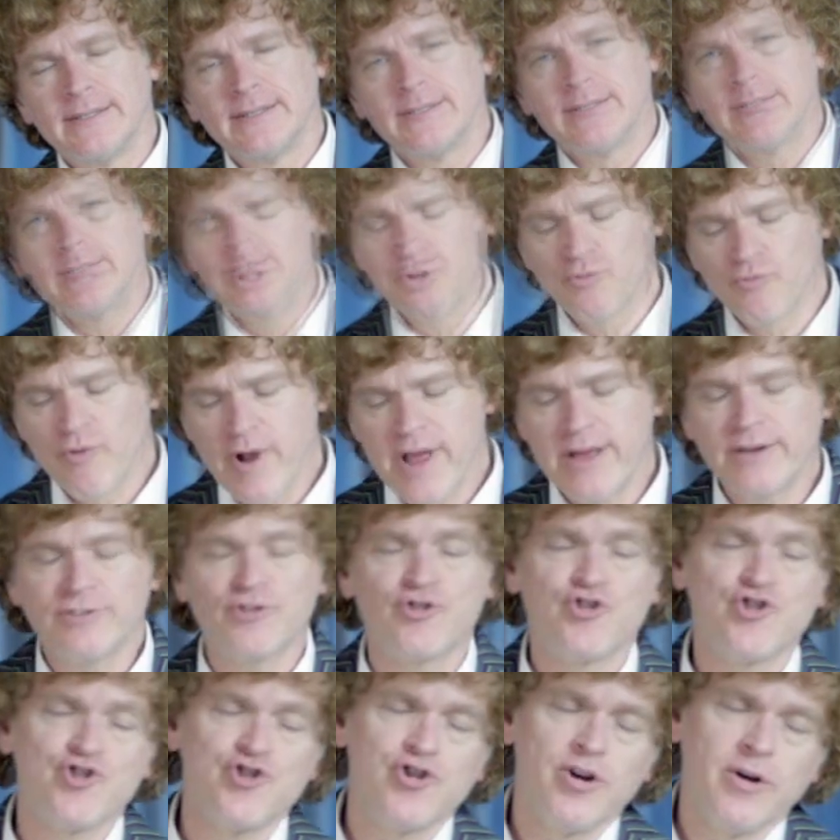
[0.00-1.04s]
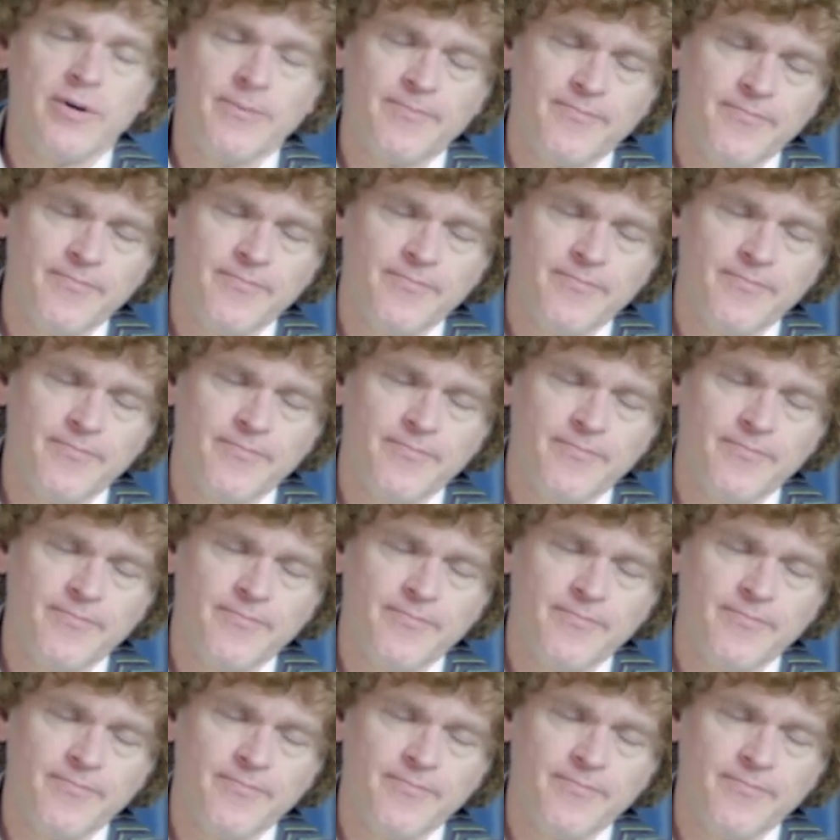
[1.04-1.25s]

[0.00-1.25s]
but the rich